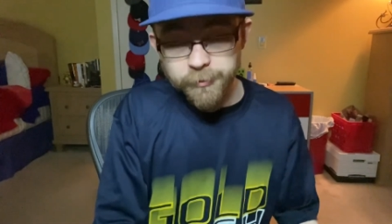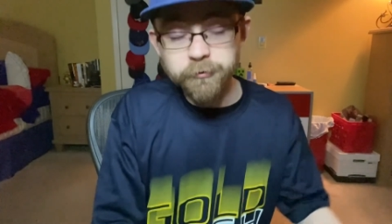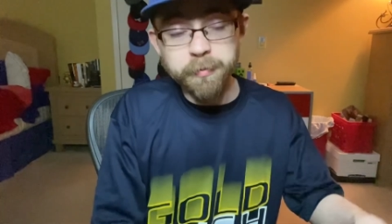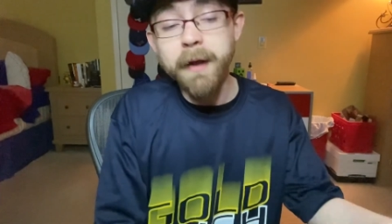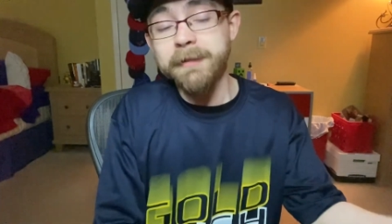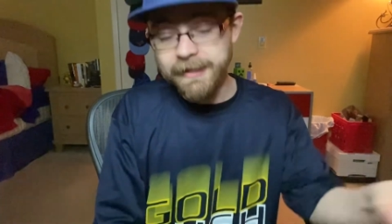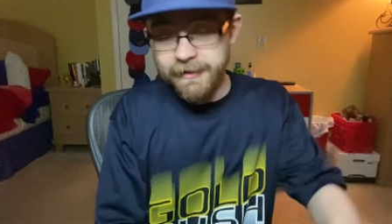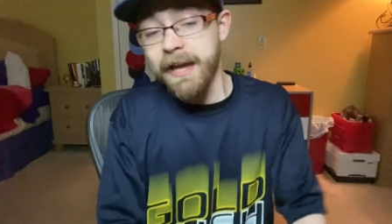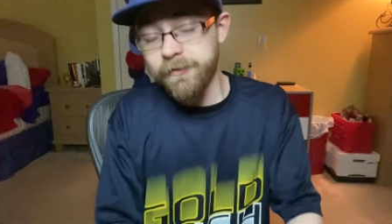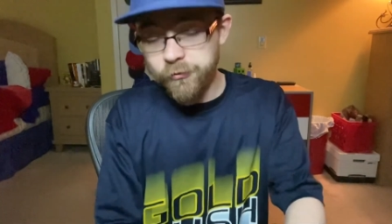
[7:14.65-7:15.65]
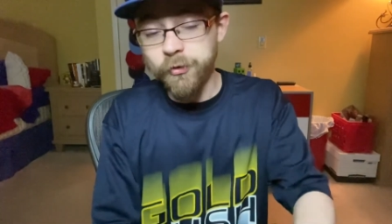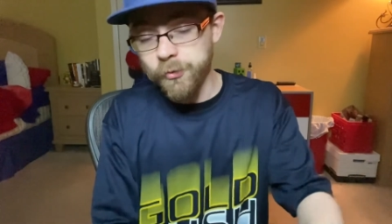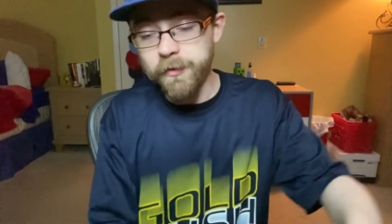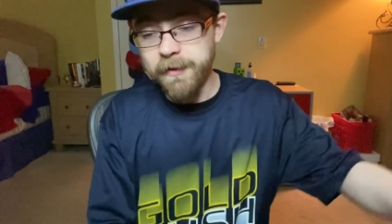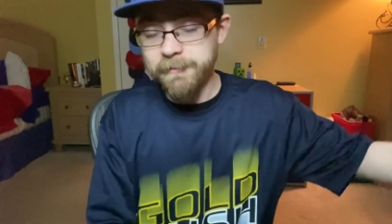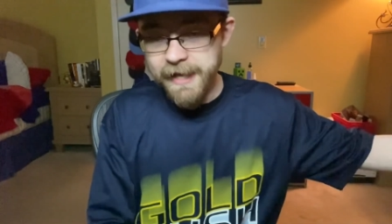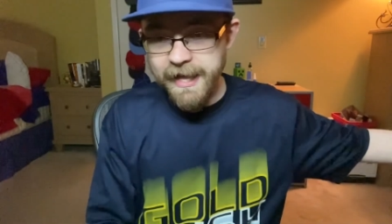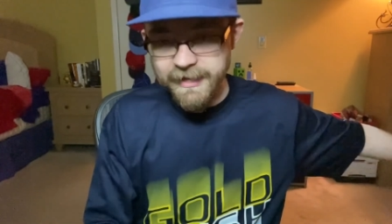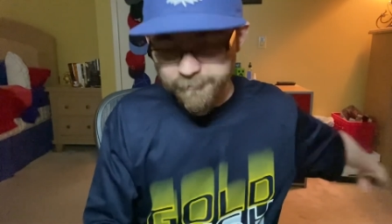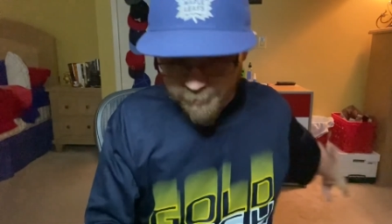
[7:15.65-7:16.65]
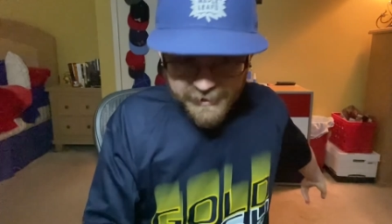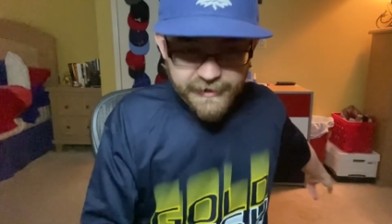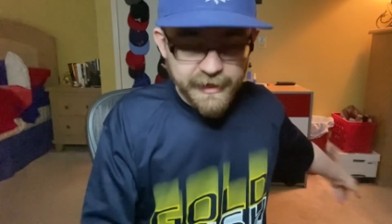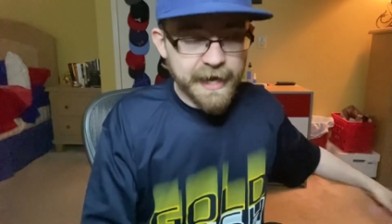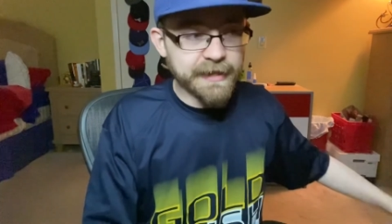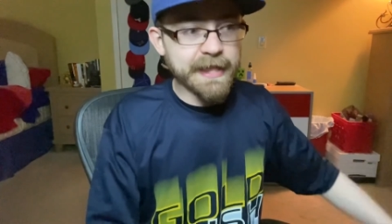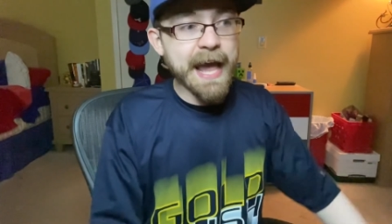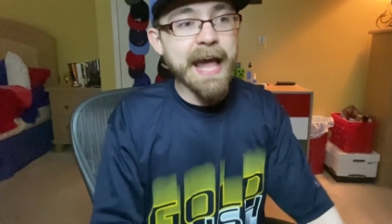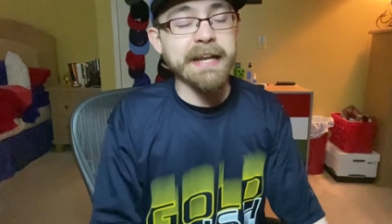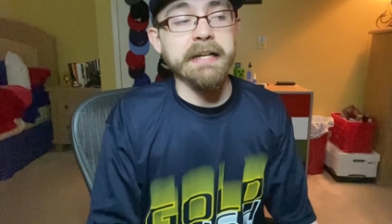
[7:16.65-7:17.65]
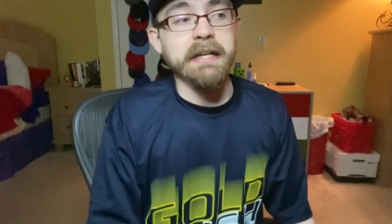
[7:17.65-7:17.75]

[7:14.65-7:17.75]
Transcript: which probably led to them getting beat like that